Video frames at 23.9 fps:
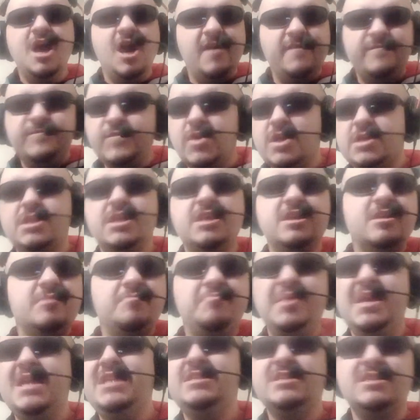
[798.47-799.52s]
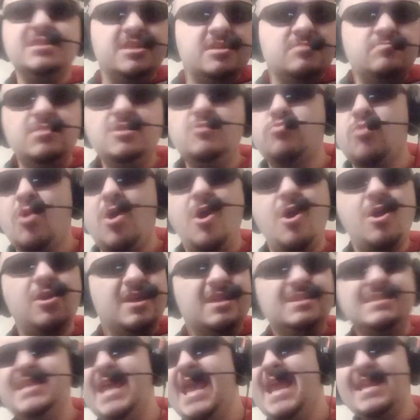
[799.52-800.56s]
A fucking opinion can be wrong.
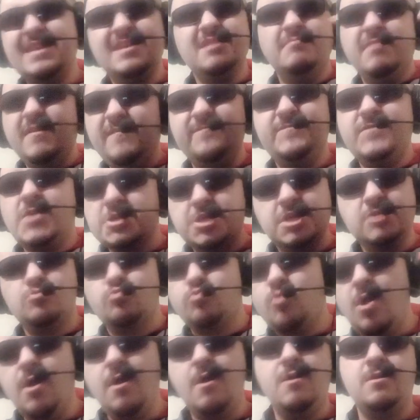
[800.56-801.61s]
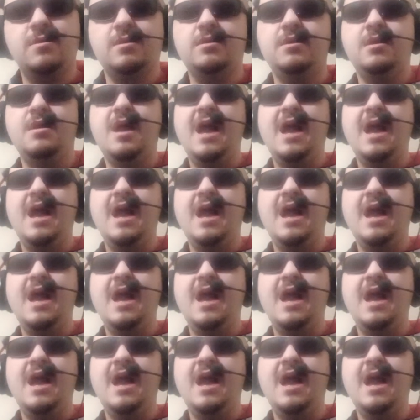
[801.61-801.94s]
A take can be fucking wrong.